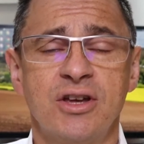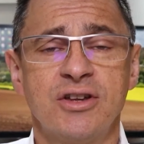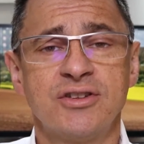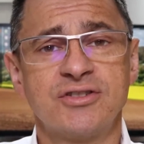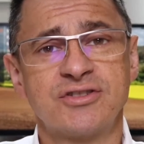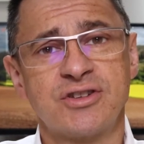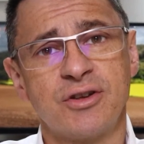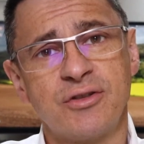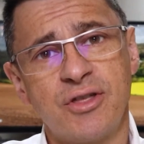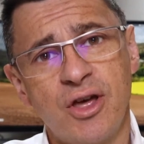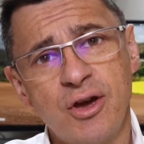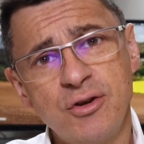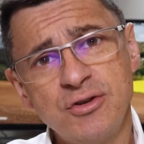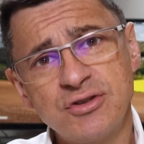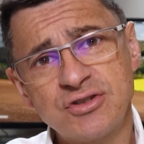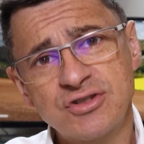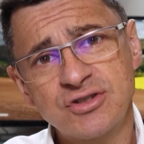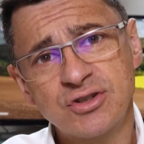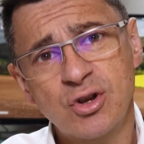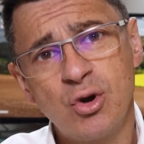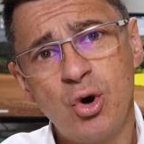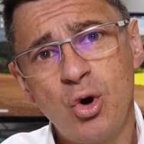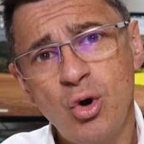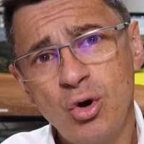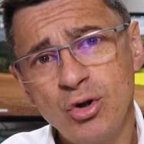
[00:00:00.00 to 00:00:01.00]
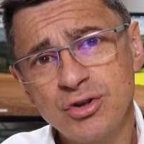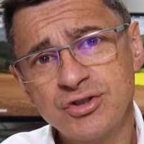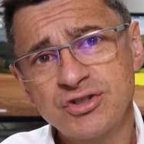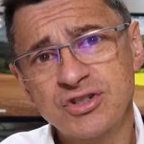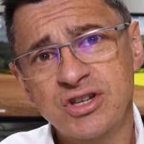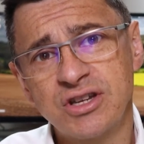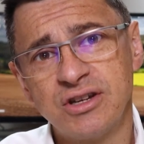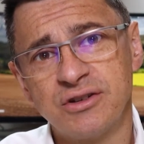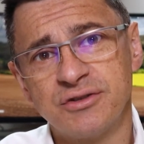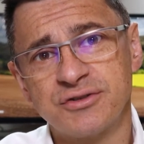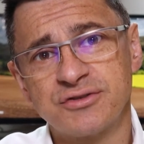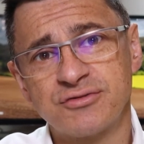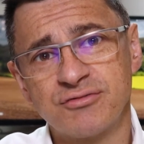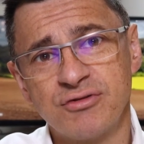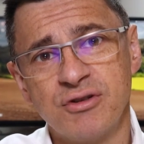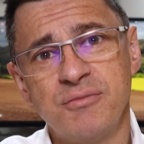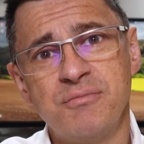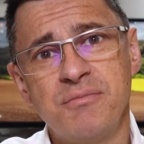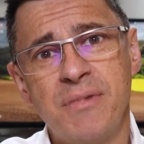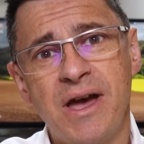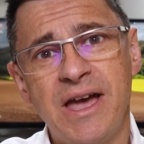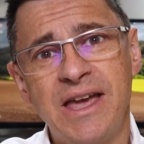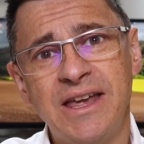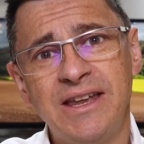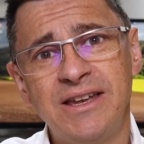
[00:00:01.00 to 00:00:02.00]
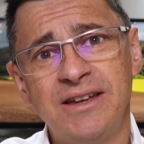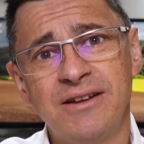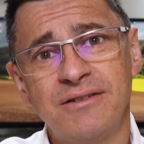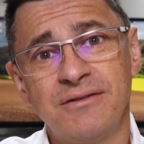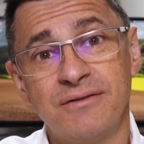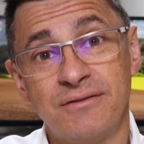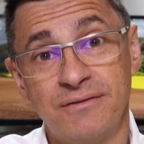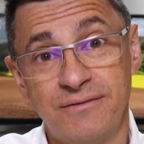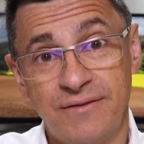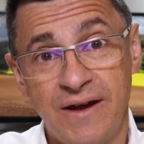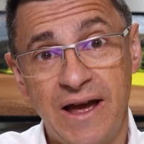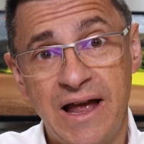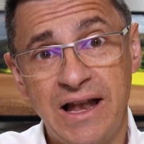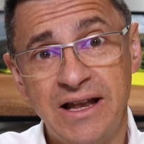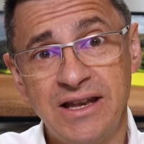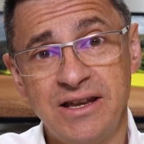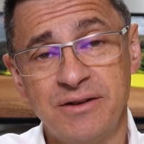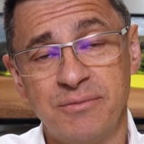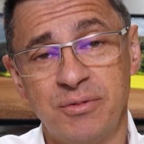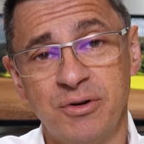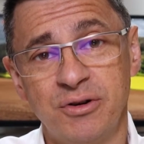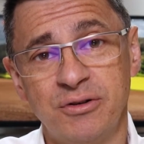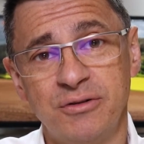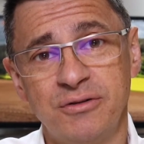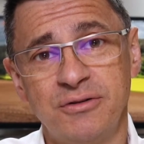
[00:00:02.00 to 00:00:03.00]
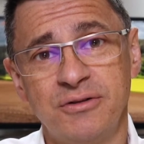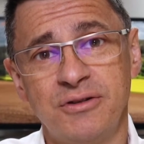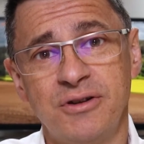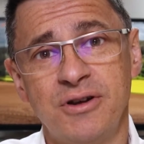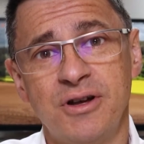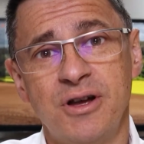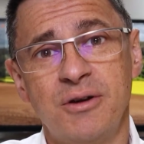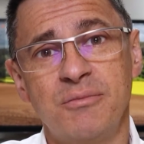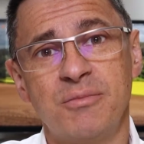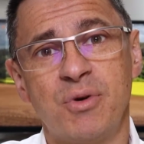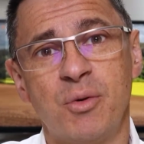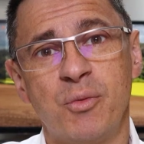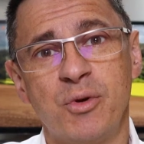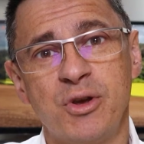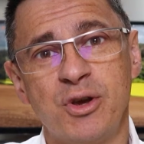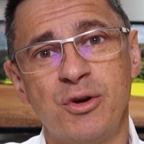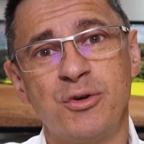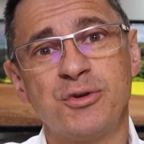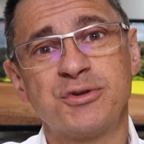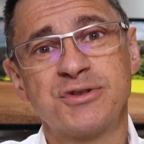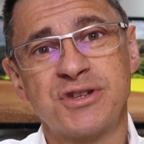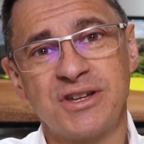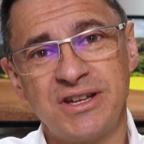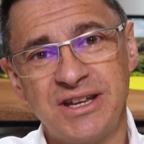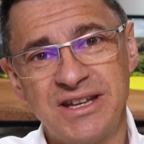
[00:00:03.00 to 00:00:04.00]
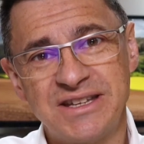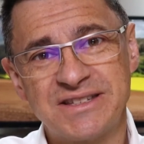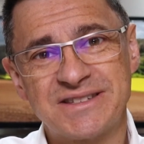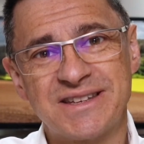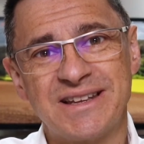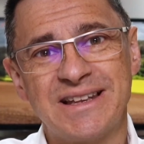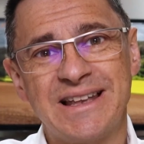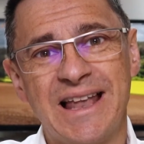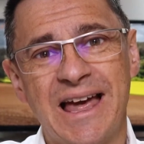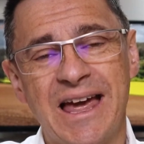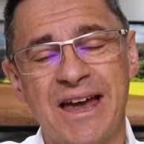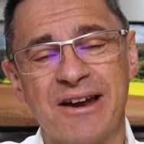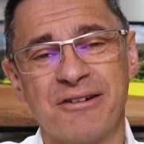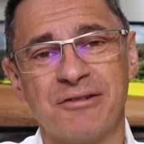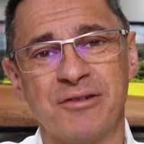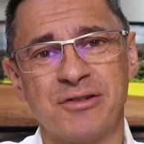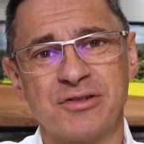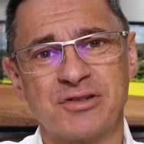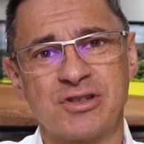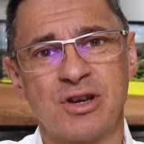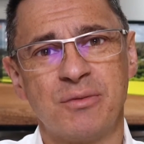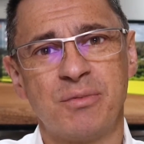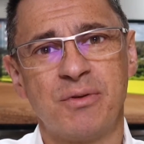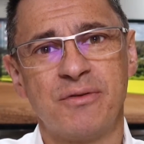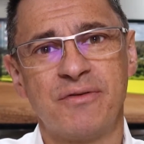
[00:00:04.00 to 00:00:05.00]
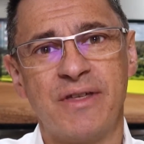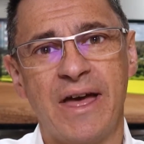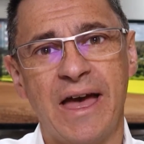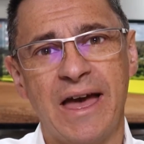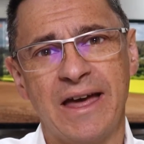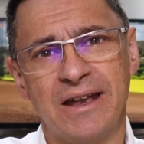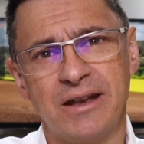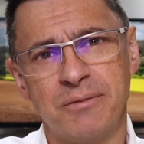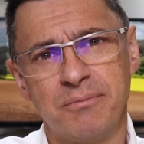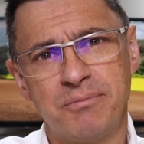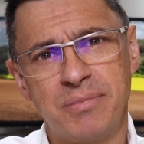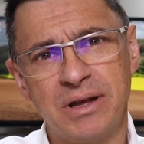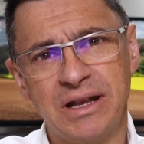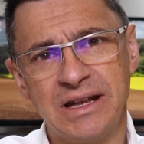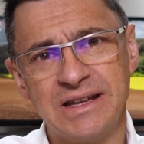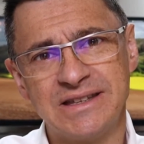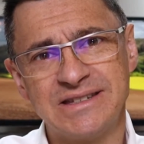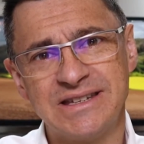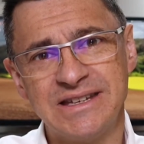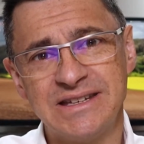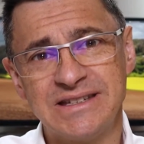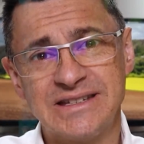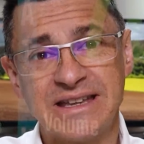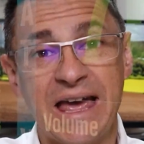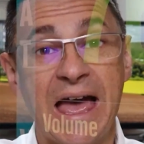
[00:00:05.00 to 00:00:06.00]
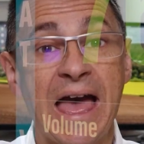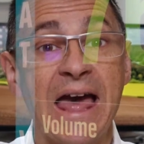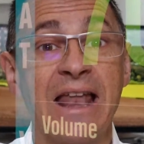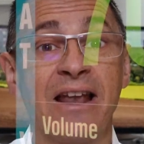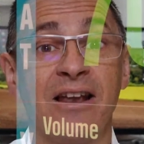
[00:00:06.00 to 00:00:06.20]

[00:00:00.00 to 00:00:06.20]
So those core skills remain valuable, but we also need to layer on top of that an ability to